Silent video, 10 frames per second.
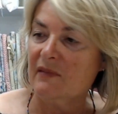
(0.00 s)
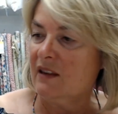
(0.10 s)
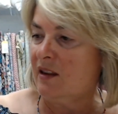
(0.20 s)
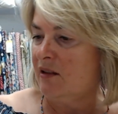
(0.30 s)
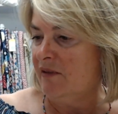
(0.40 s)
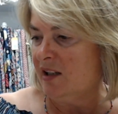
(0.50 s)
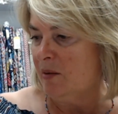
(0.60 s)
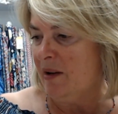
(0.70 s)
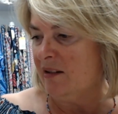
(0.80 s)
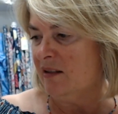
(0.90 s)
The rest of
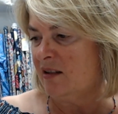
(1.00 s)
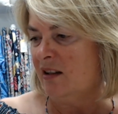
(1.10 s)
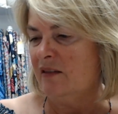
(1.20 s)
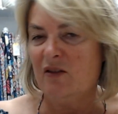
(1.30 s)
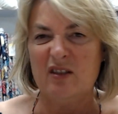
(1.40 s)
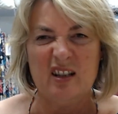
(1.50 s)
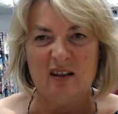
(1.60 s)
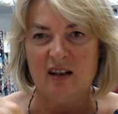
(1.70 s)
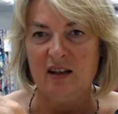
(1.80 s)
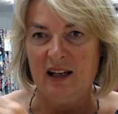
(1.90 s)
the pattern, it's kind of got these
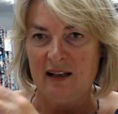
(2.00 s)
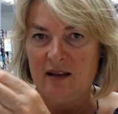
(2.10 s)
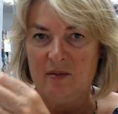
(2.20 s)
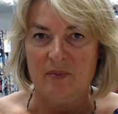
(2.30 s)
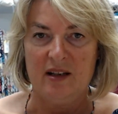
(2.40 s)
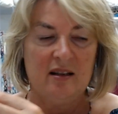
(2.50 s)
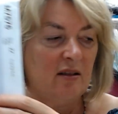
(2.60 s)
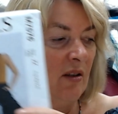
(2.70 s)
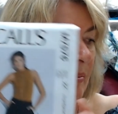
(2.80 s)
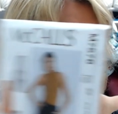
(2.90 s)
kind of gathered pieces
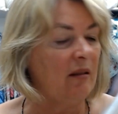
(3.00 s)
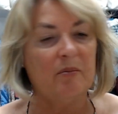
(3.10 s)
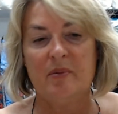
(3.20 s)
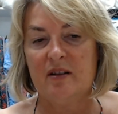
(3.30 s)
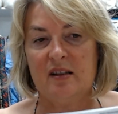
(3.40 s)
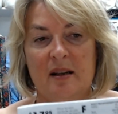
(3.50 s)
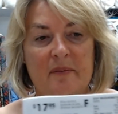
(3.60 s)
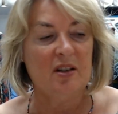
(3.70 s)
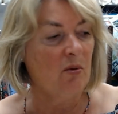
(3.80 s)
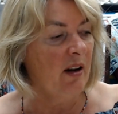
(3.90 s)
on the pattern, but
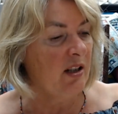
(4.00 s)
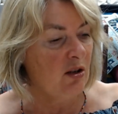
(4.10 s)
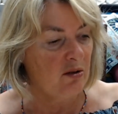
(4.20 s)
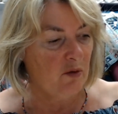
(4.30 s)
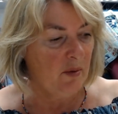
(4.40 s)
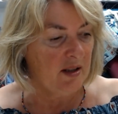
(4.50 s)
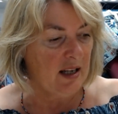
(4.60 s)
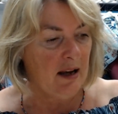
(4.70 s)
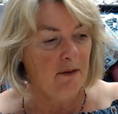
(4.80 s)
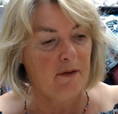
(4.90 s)
it's quite a useful one to
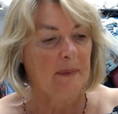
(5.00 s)
have.